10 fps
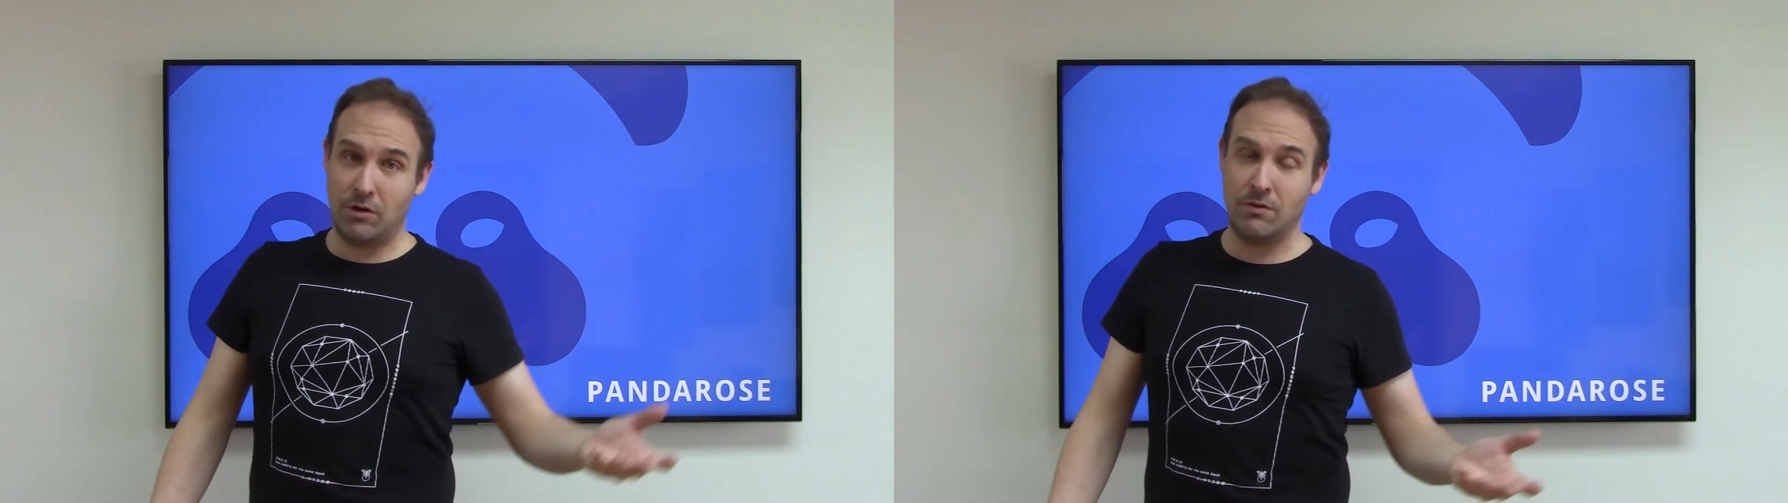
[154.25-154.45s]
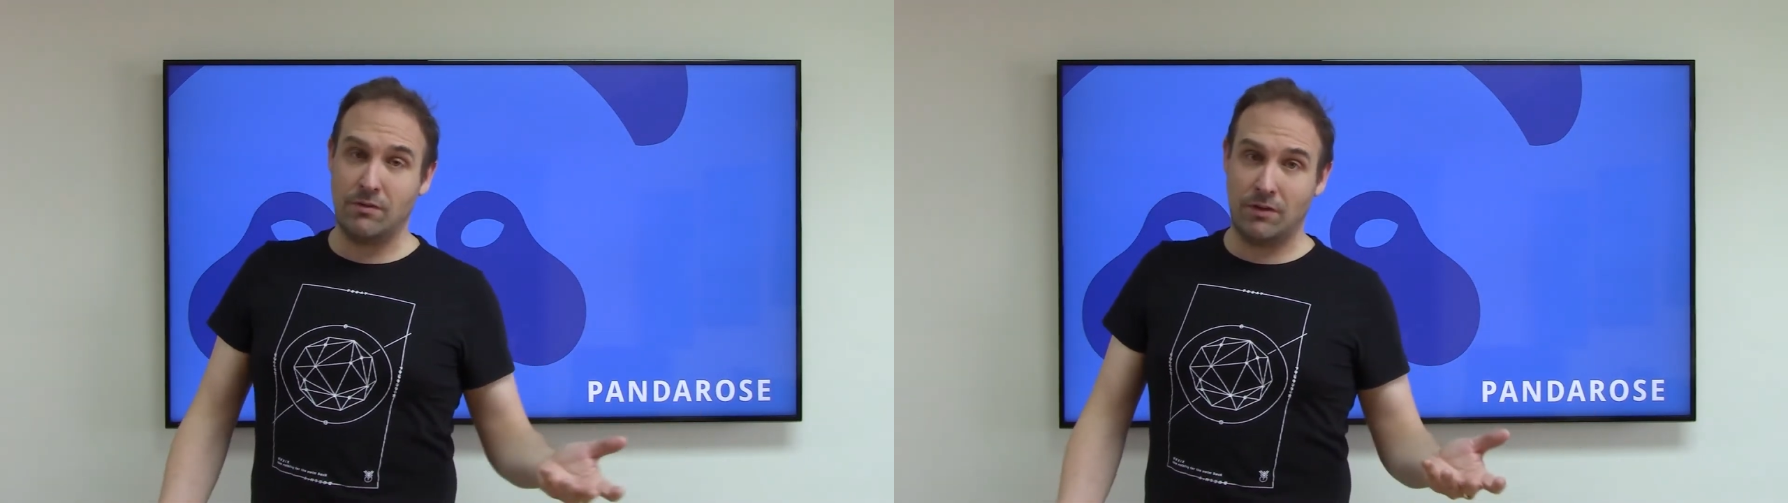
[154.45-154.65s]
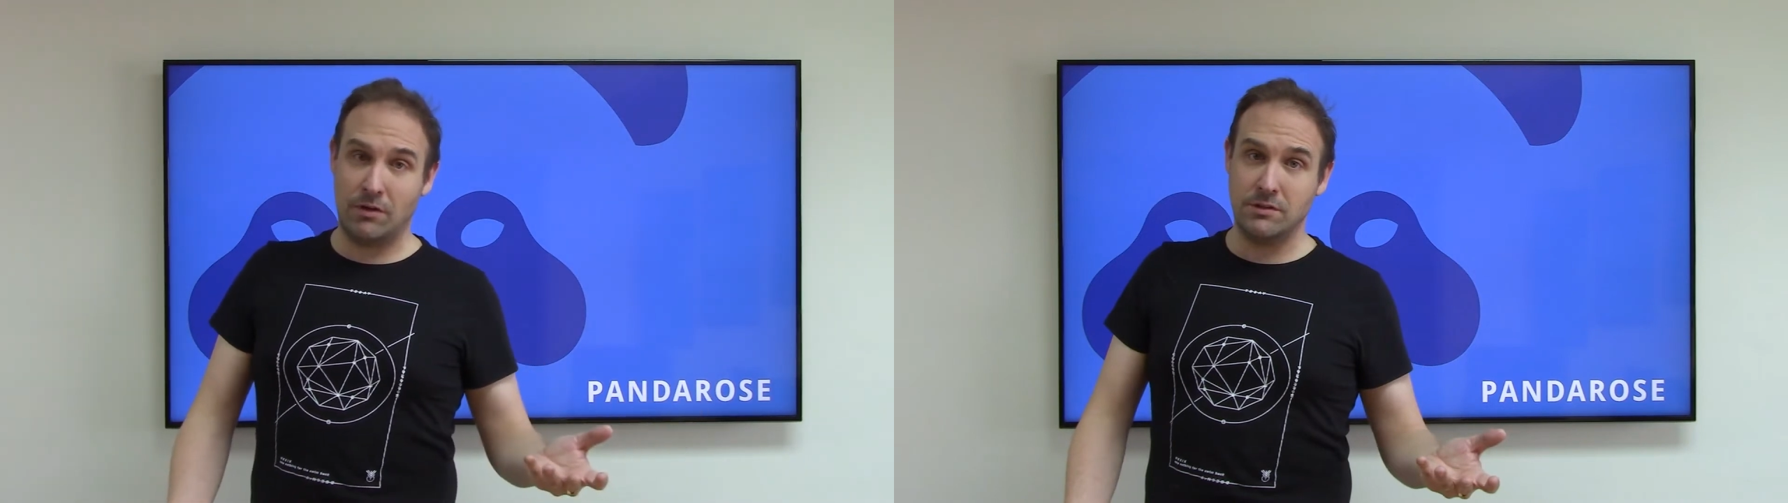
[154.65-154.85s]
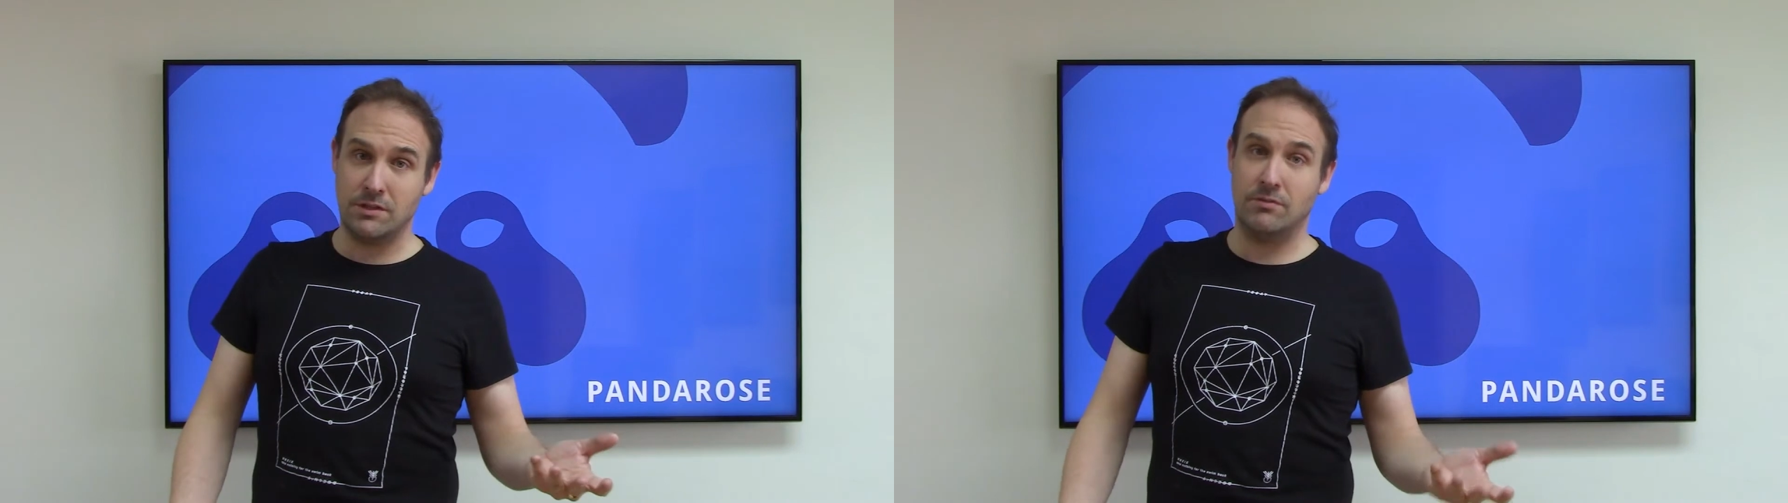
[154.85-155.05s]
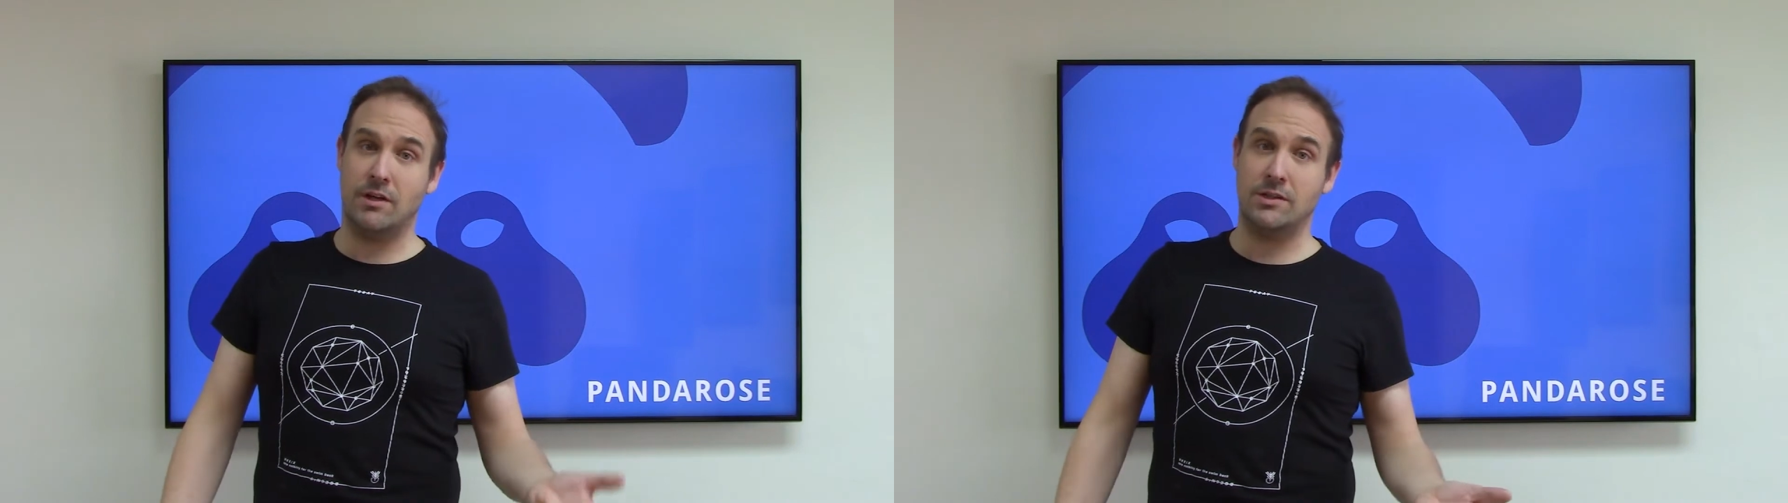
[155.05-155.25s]
overflows
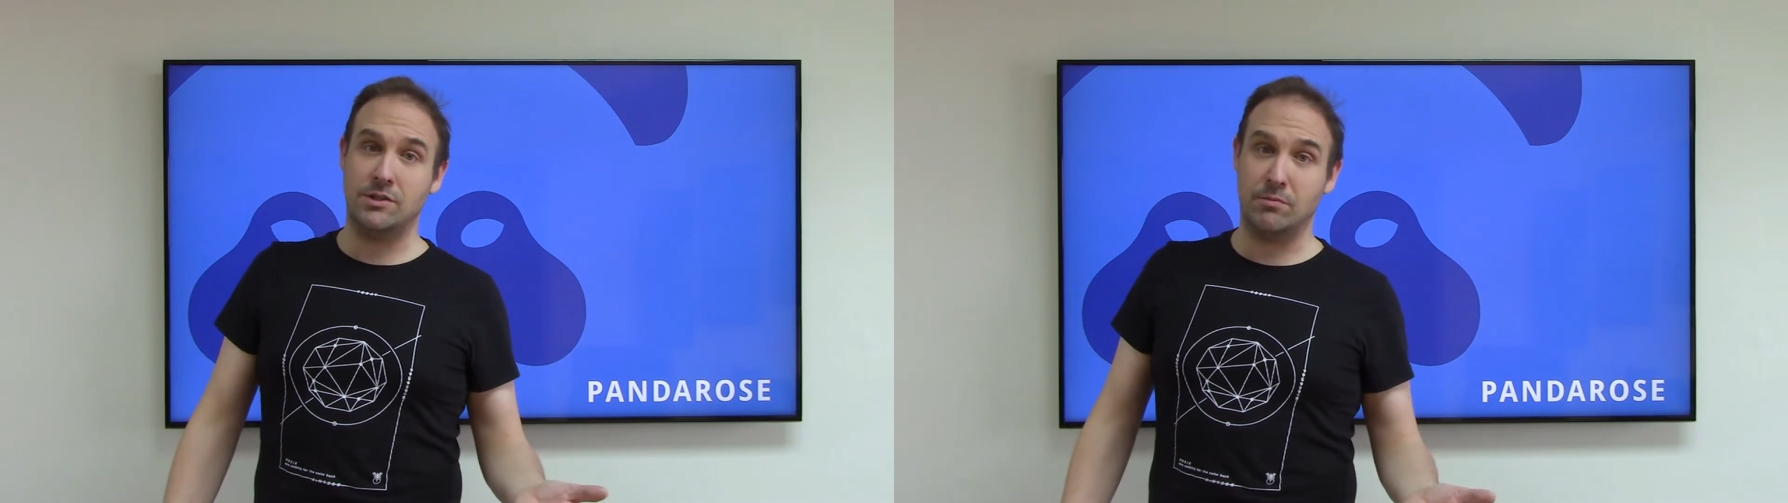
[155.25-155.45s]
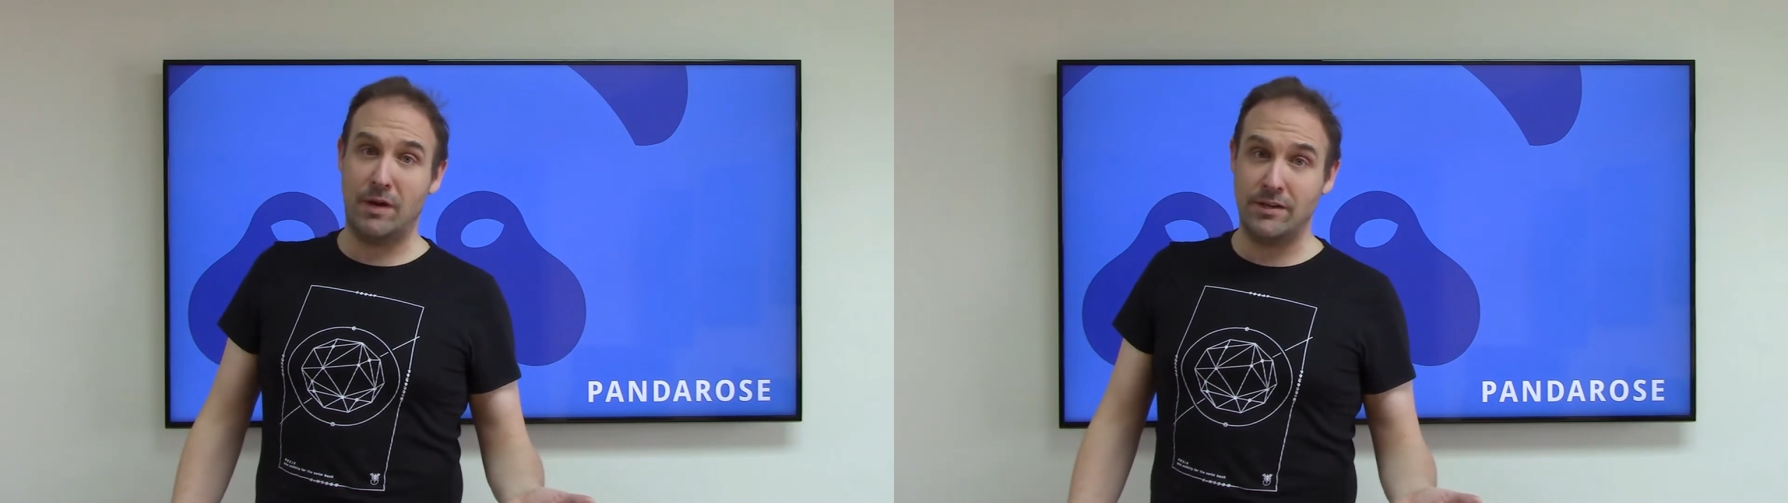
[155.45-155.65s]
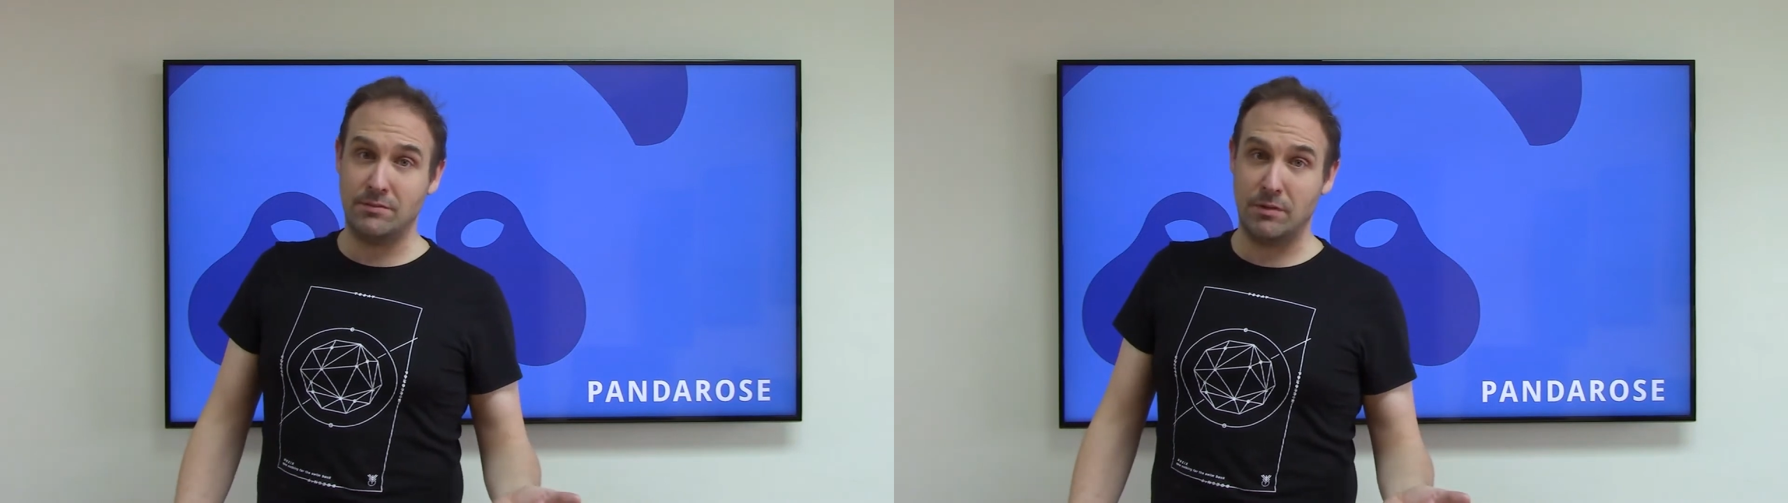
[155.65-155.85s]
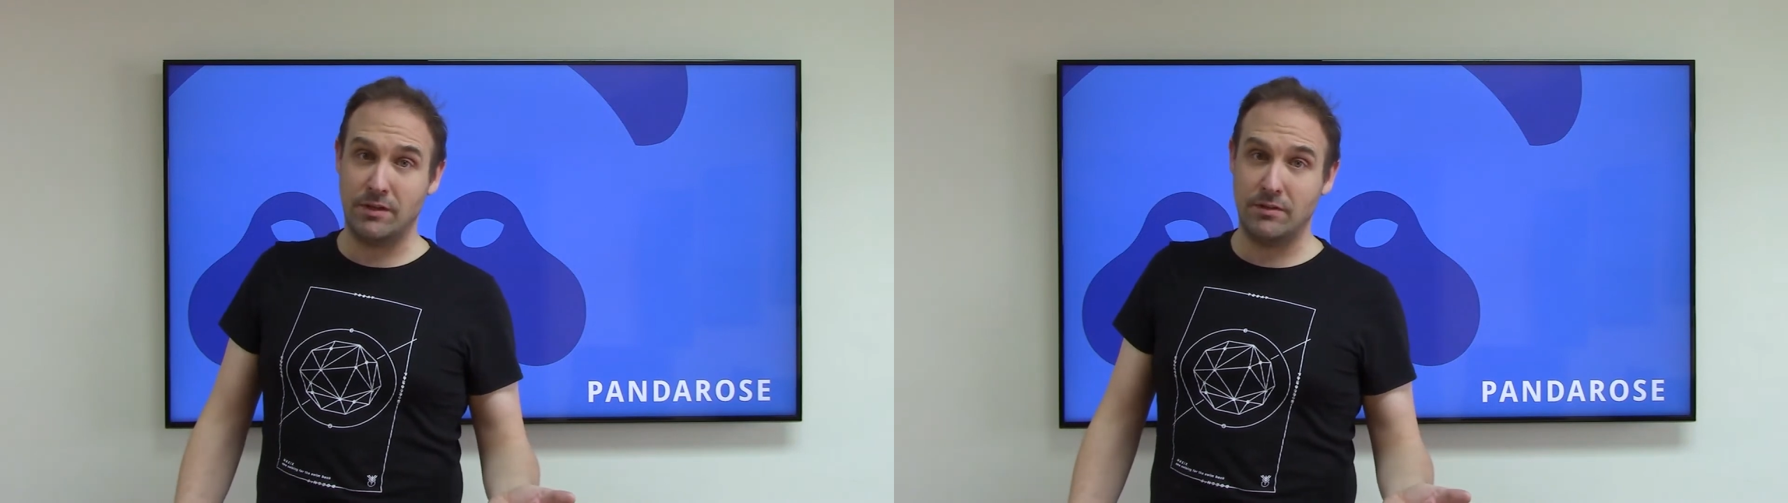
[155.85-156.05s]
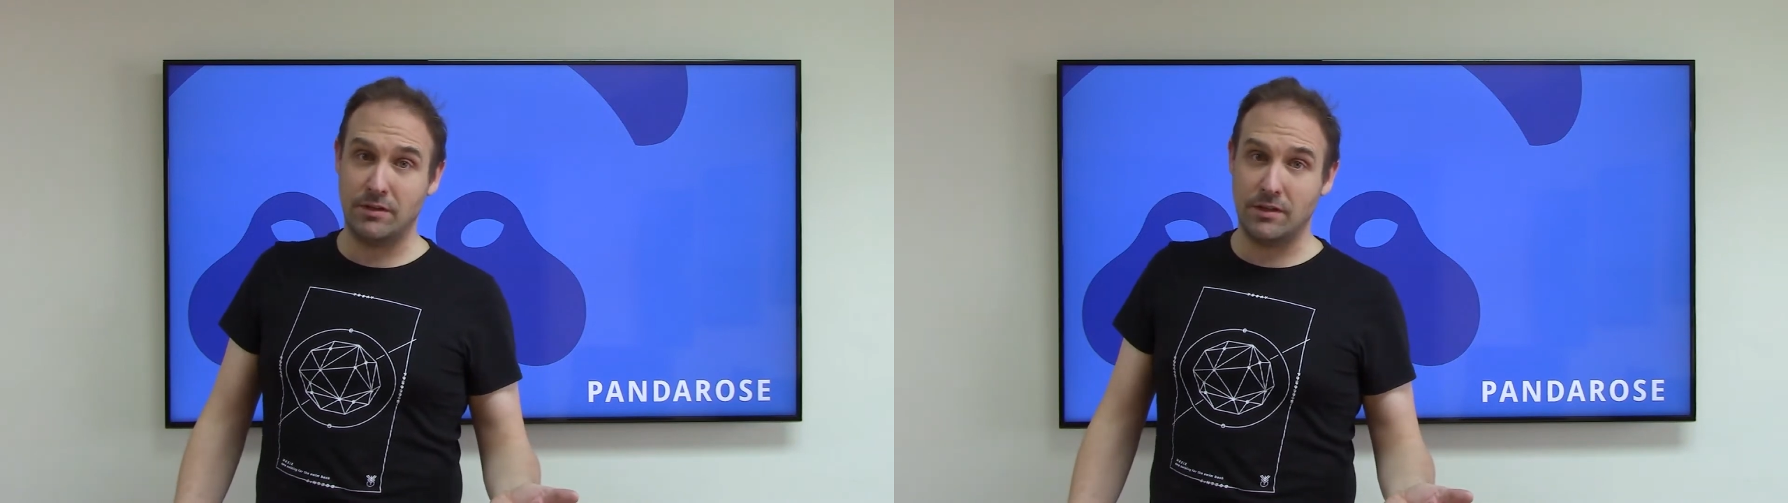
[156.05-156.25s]
and floods your basement,